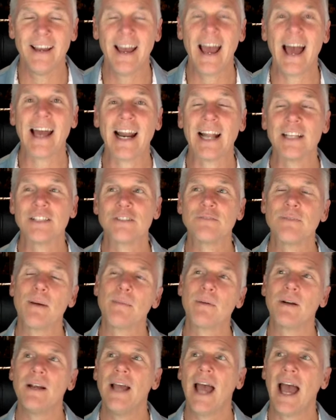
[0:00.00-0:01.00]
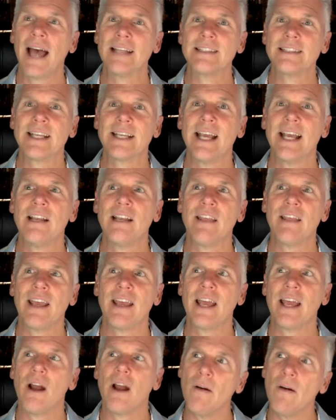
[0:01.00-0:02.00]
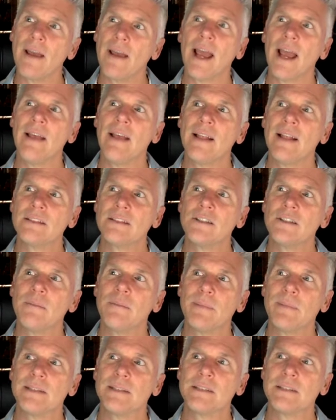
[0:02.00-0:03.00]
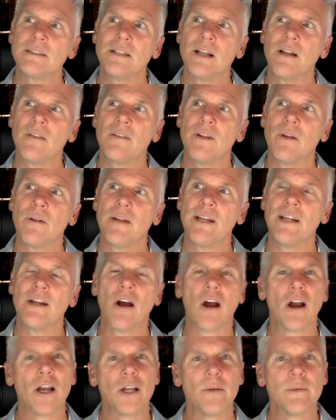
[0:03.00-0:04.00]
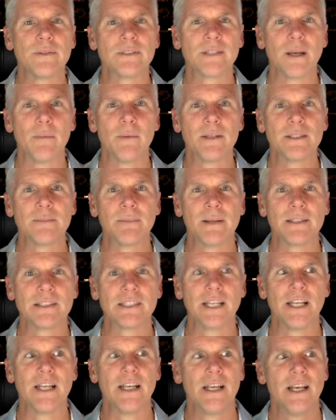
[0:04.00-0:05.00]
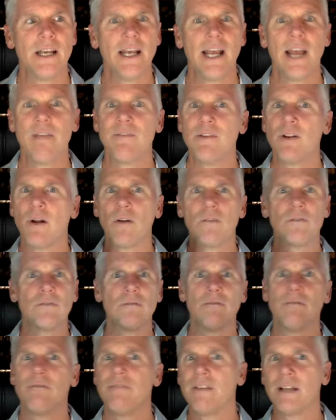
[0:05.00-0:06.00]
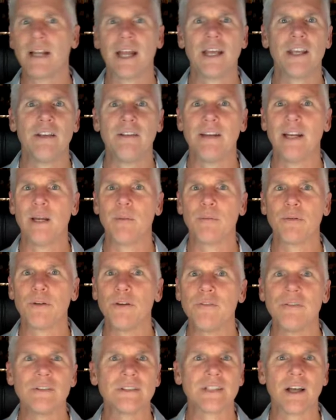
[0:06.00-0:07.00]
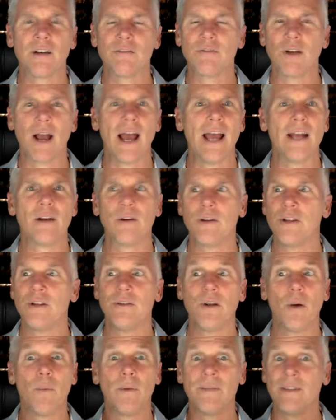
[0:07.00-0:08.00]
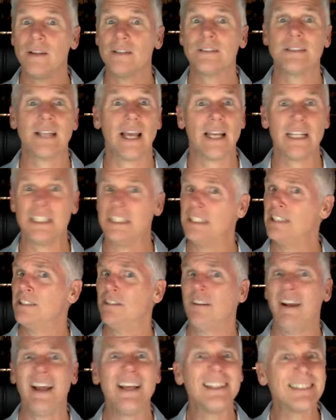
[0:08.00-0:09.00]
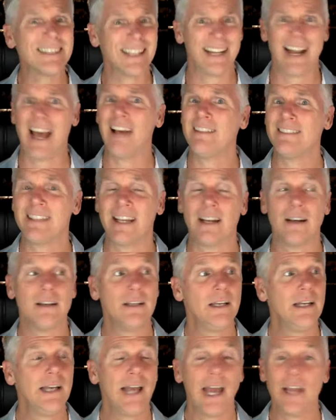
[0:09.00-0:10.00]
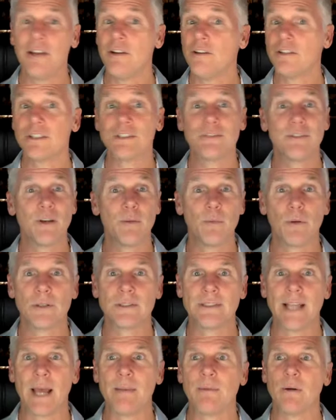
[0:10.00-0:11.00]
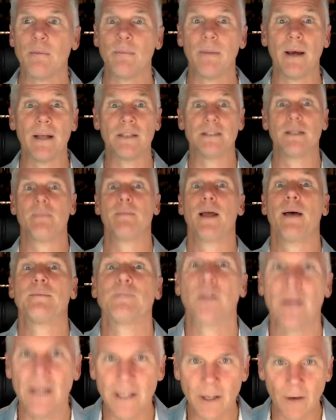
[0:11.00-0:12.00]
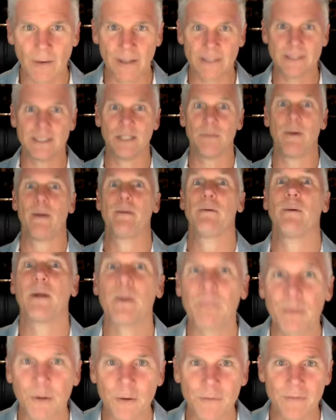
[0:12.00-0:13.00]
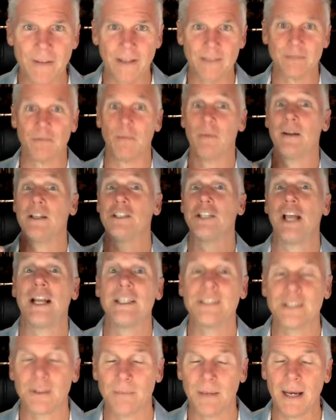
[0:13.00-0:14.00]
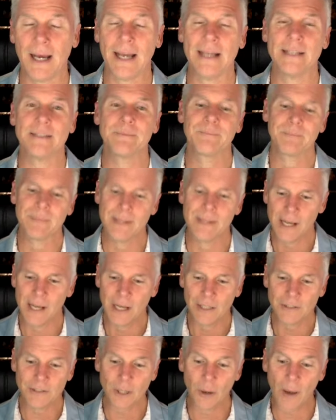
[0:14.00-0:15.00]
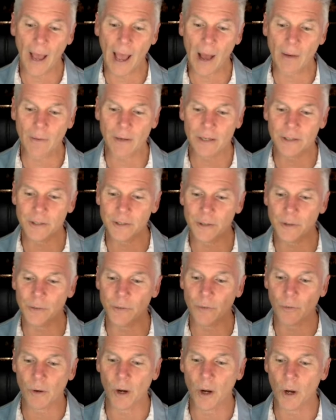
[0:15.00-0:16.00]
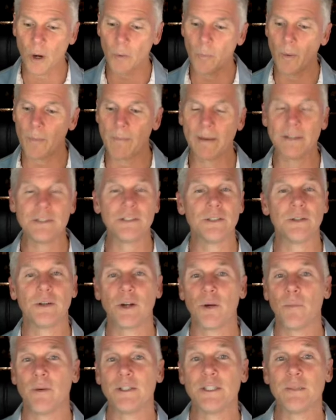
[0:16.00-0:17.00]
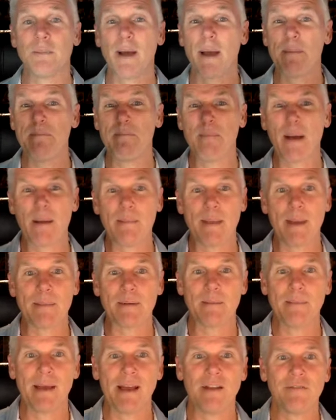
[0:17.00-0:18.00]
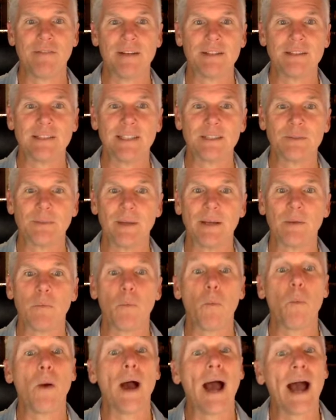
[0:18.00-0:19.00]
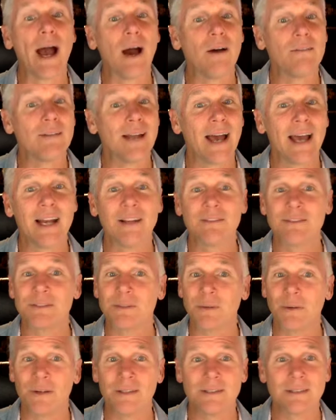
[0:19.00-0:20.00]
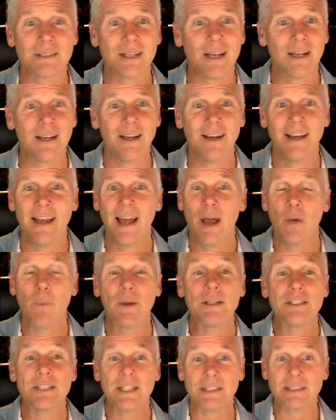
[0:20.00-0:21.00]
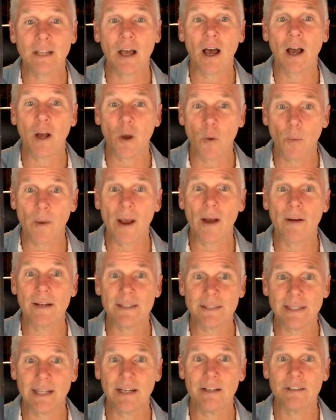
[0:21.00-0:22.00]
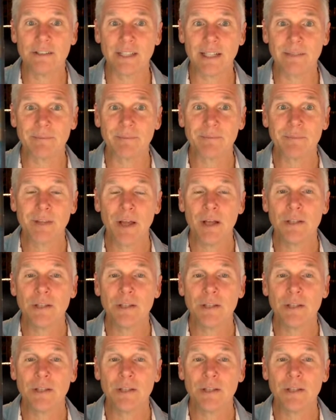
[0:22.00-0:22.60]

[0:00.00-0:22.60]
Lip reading: And I just remember as a kid thinking, okay, that's good business. You know, no need to argue with someone, especially if you don't feel like you need to prove yourself right, or you know what they're saying is just crazy and out there, and you just feel more stable. But sometimes our ego gets in the way. We want to prove things. We want to change their mind. So how can you grow? What might you learn? What you might be able to manifest this week? Wow, Knight of Swords, which is Aquarius energy.